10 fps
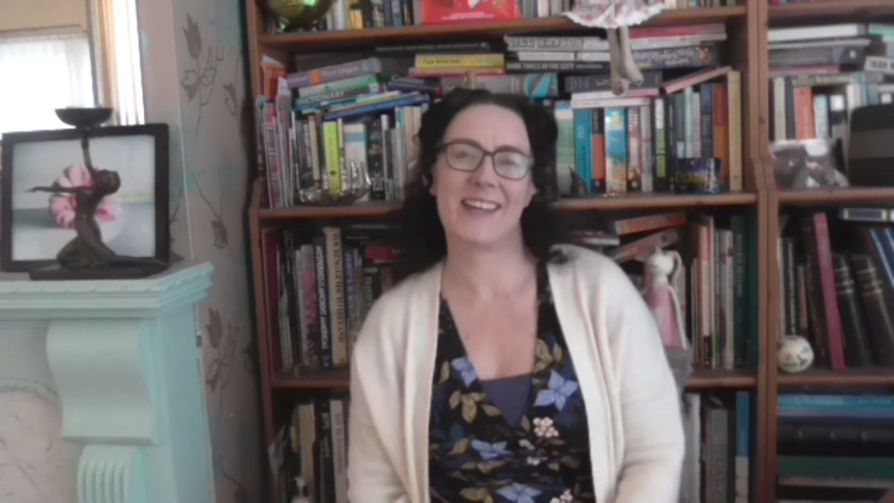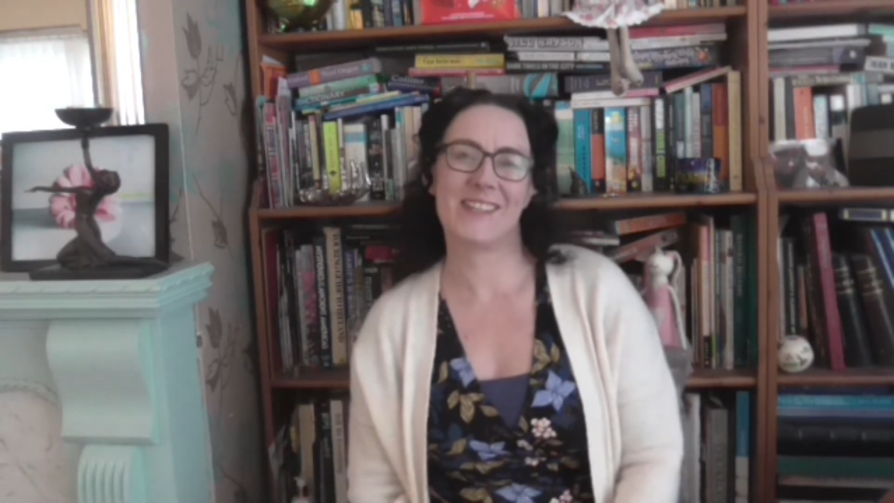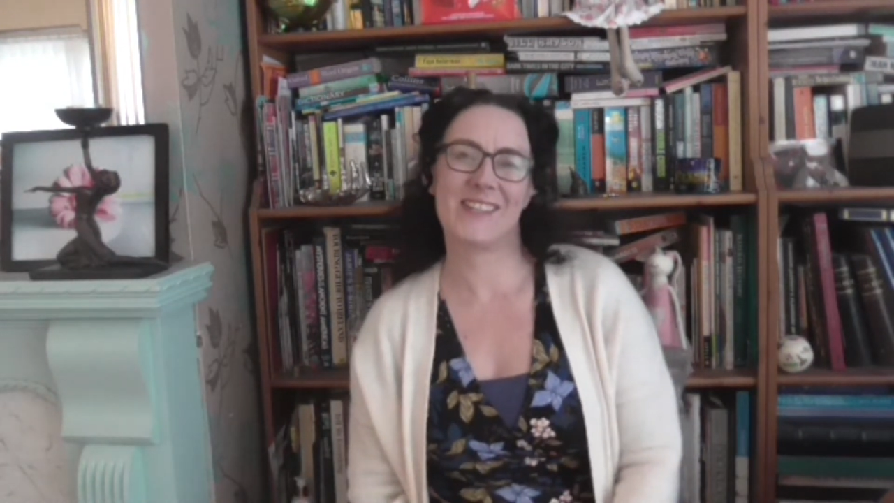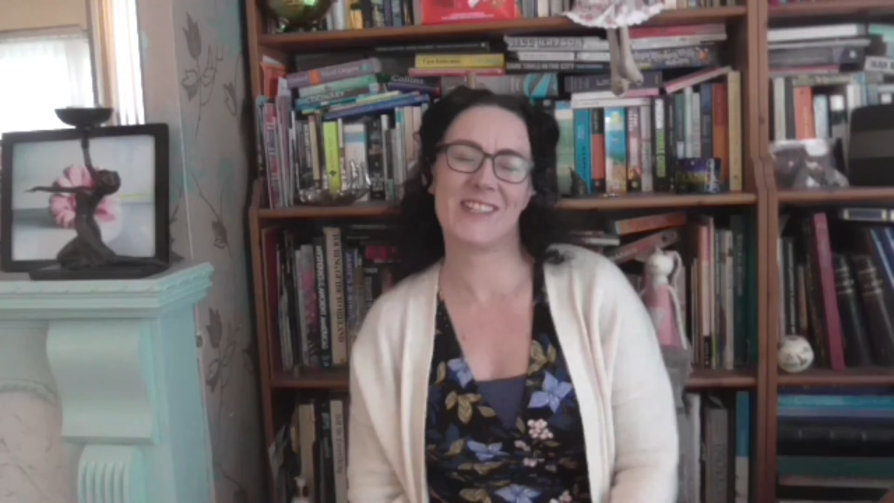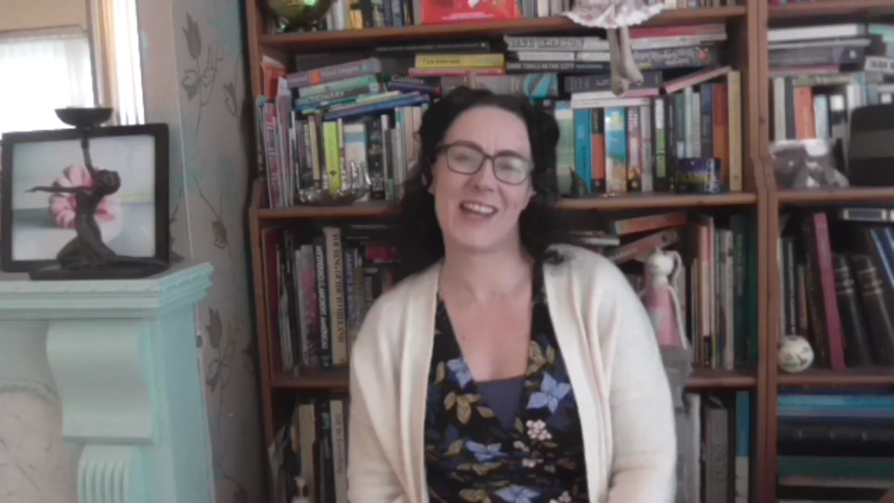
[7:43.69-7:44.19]

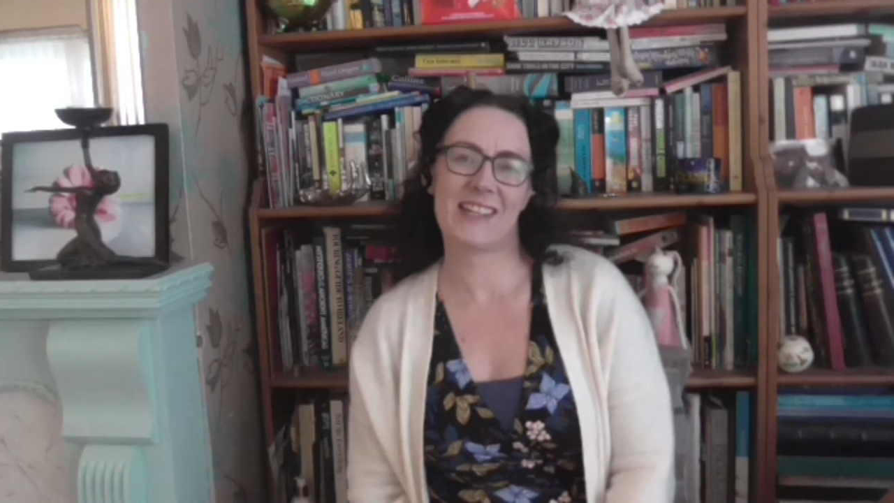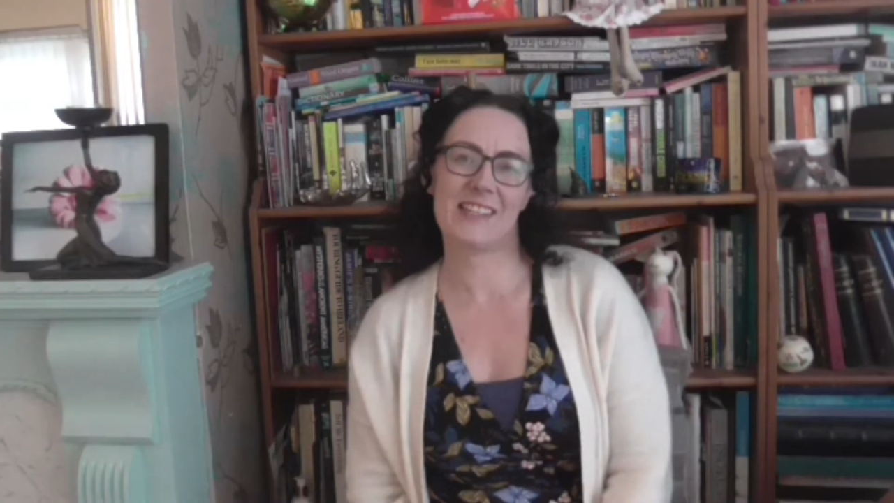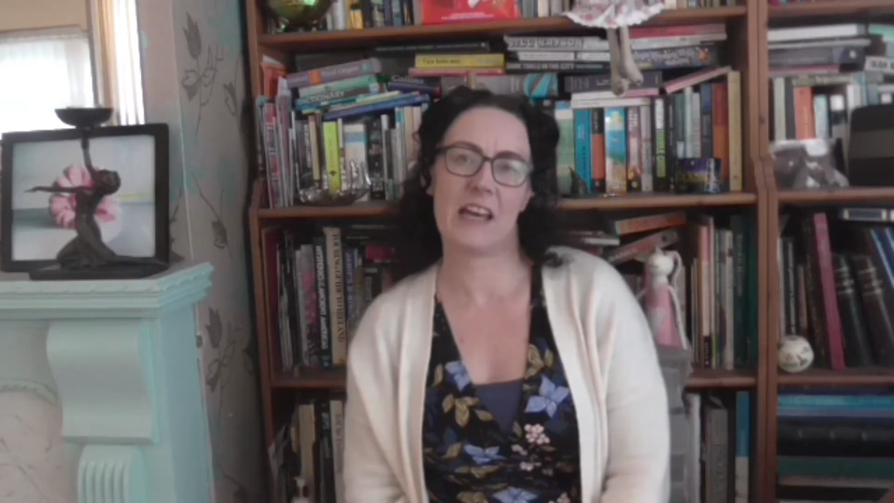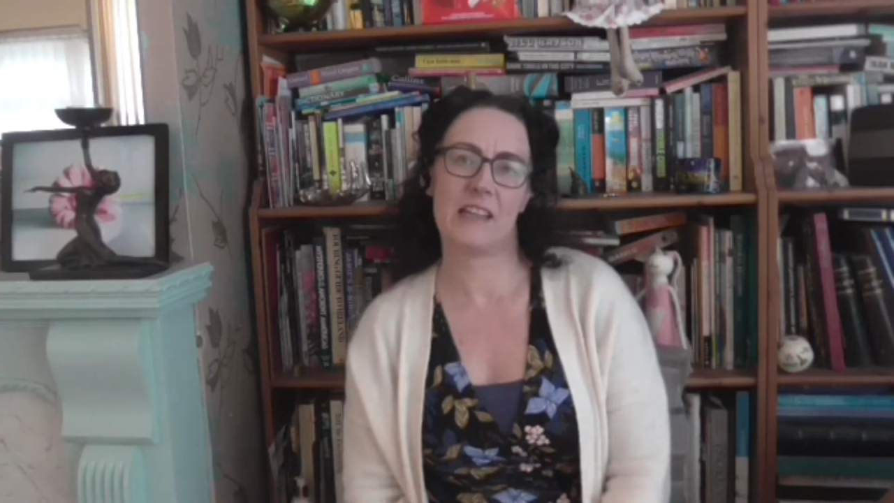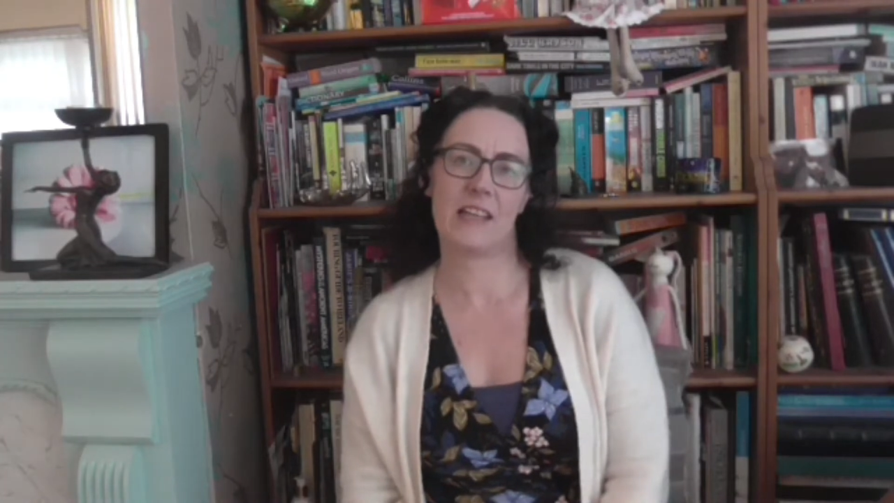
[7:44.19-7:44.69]

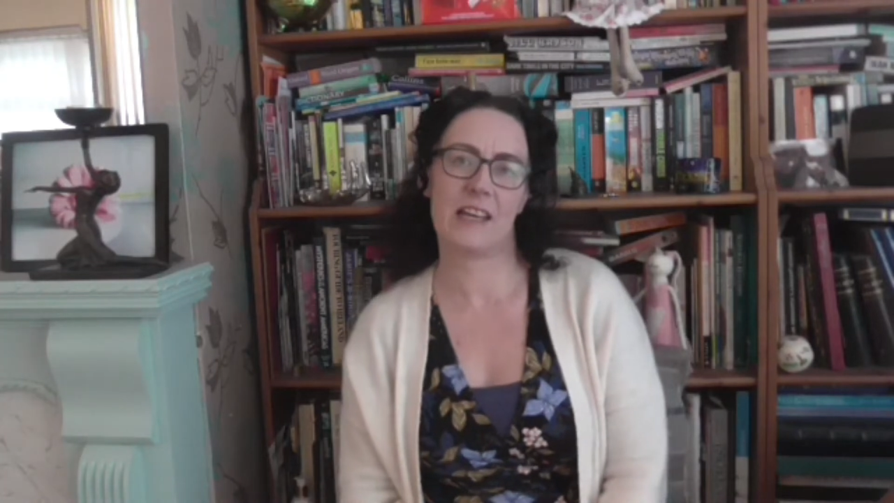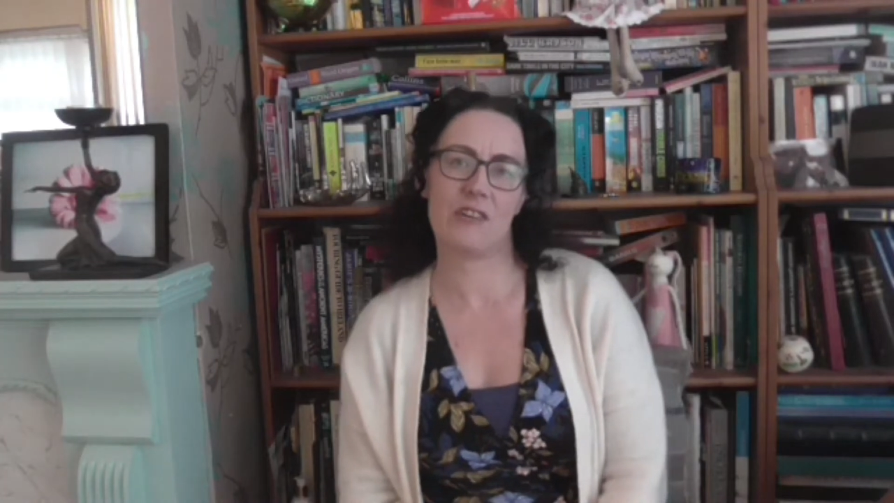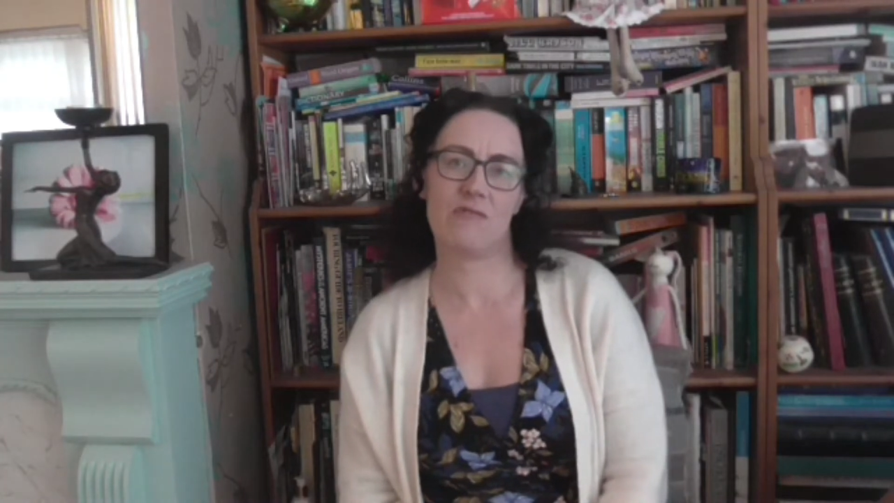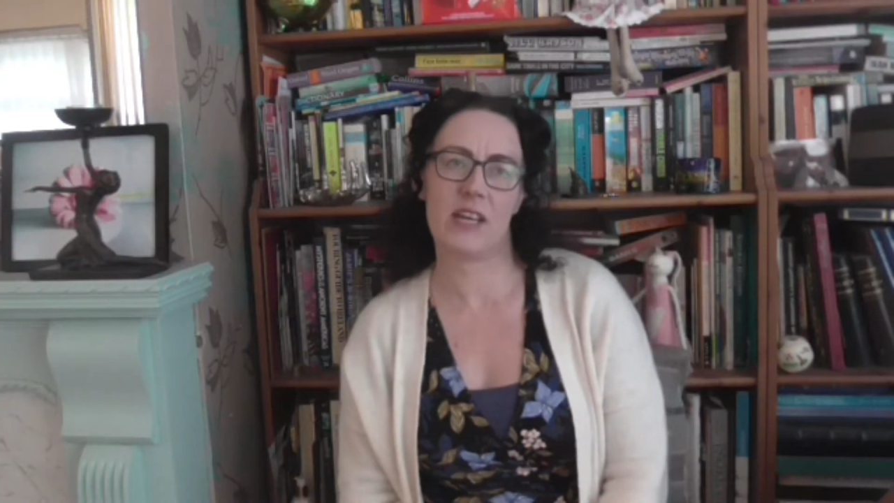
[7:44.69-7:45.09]
suggest that you